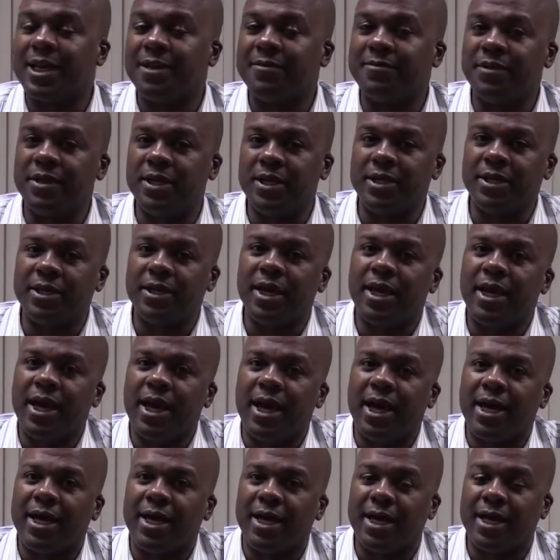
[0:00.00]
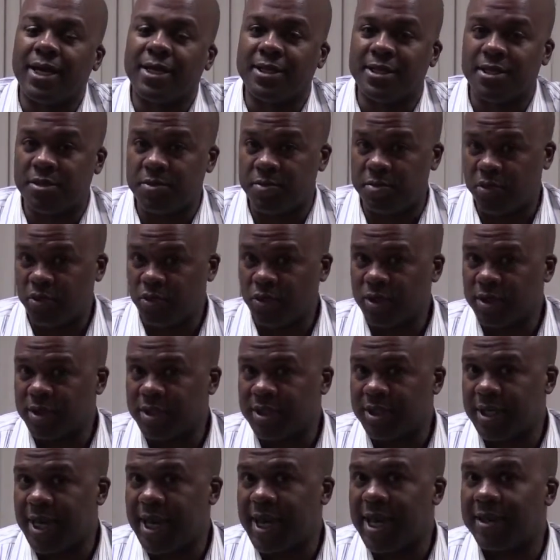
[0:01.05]
HIV, it is
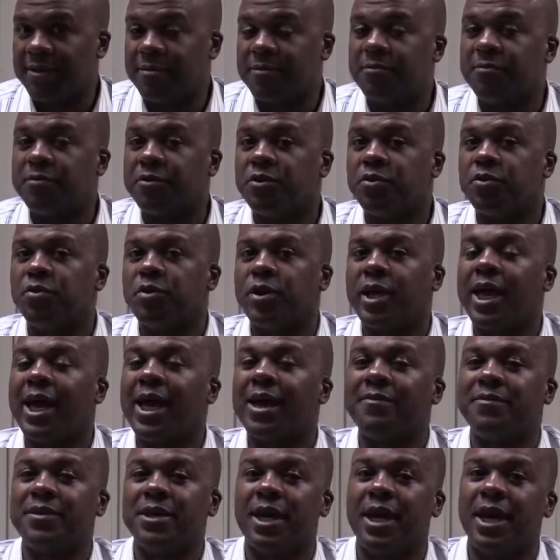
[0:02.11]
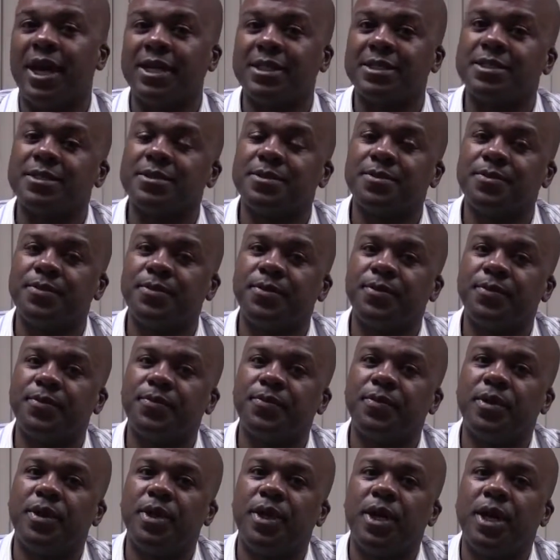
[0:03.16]
important to add a few caveats.
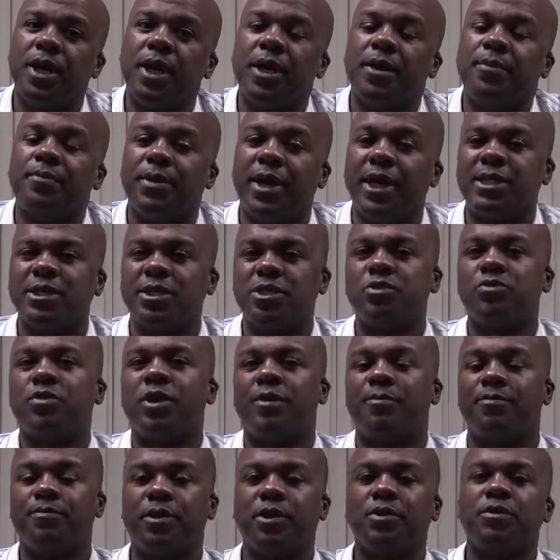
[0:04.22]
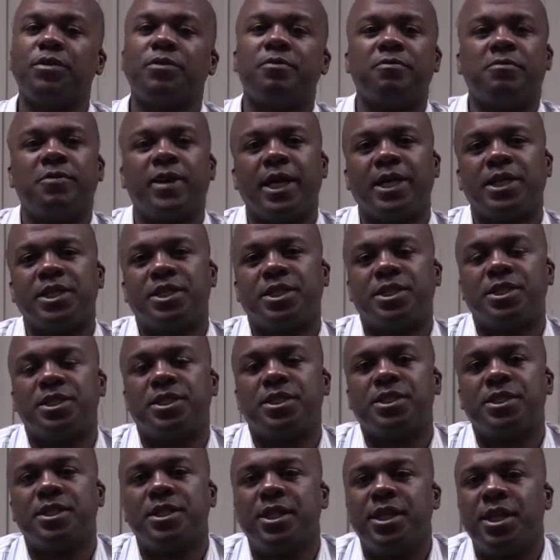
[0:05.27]
Patients who have both
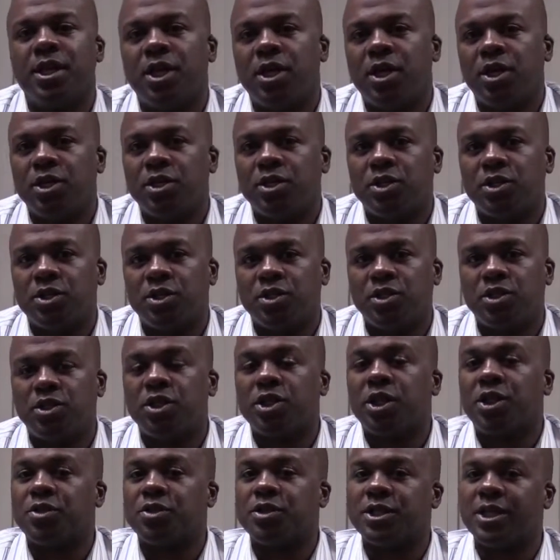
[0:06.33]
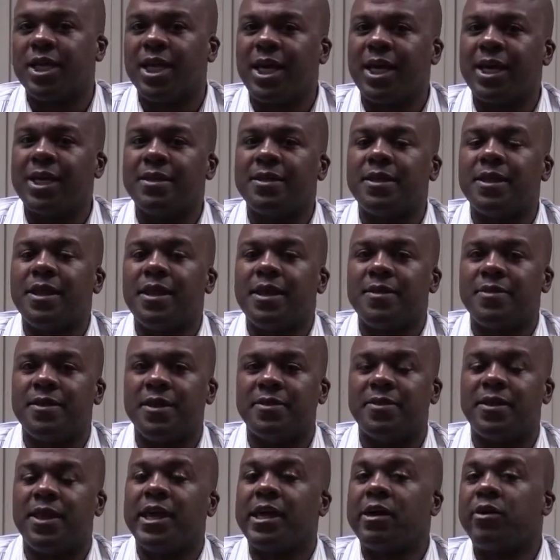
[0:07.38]
infections should understand
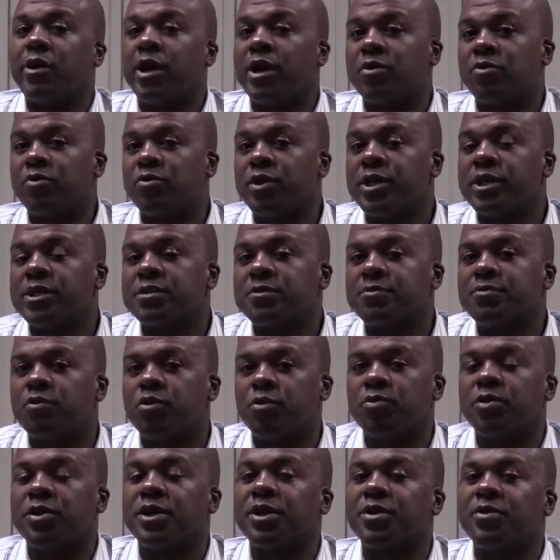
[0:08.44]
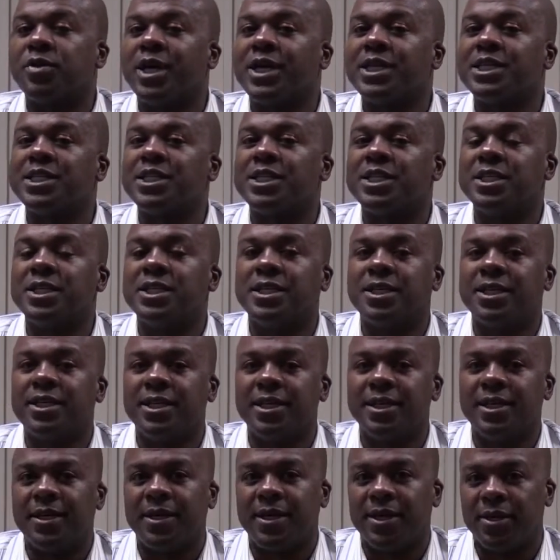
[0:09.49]
that they are at risk for progression
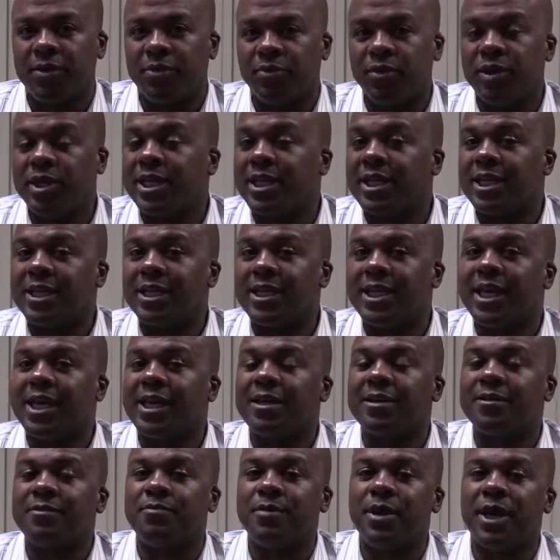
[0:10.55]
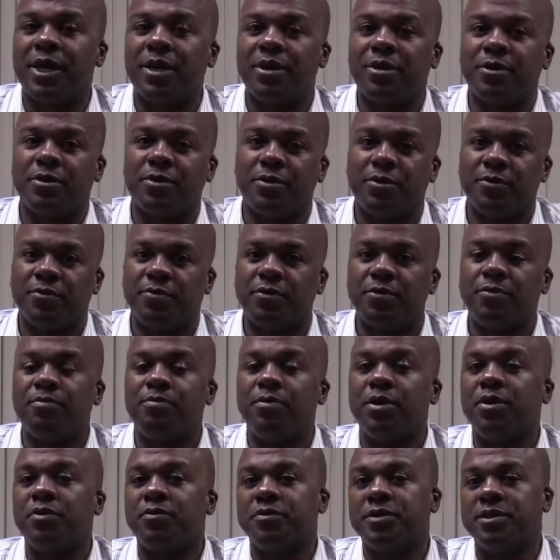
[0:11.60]
really in a negative manner from
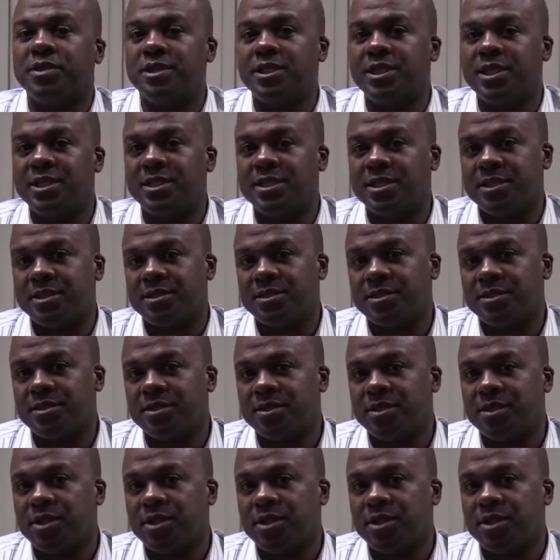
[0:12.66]
both diseases.